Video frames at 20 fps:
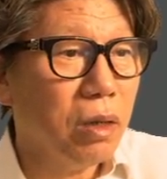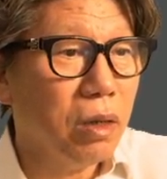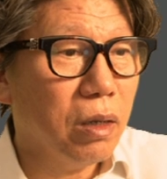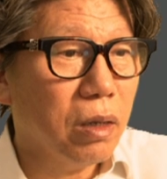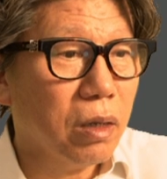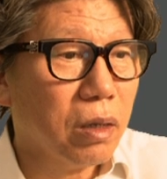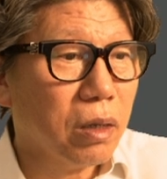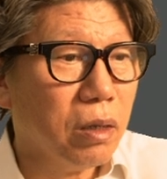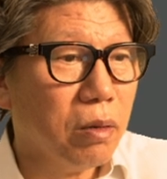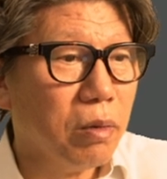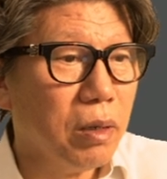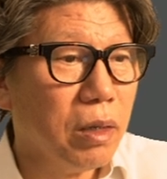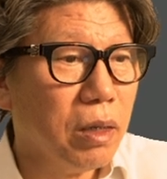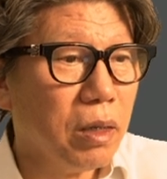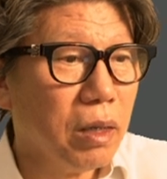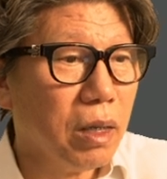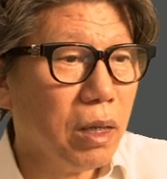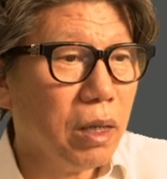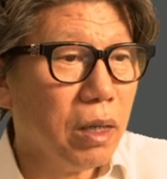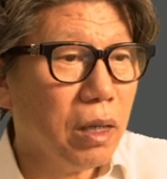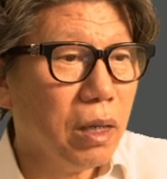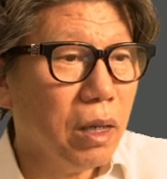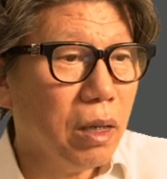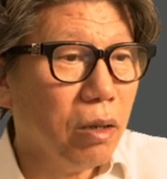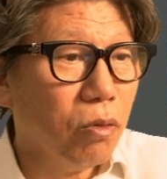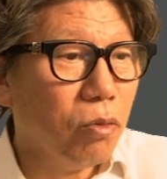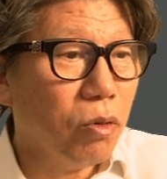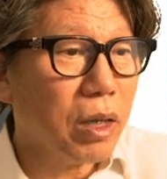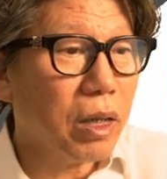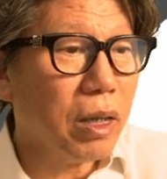Then, the
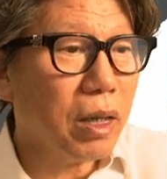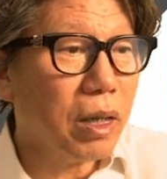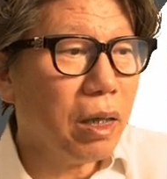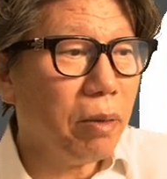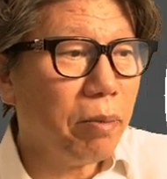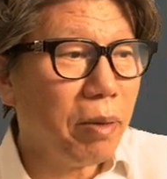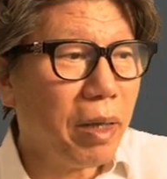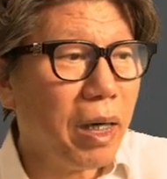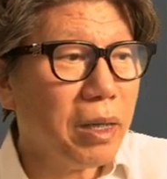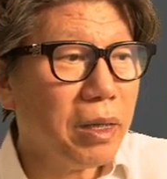guidance for working and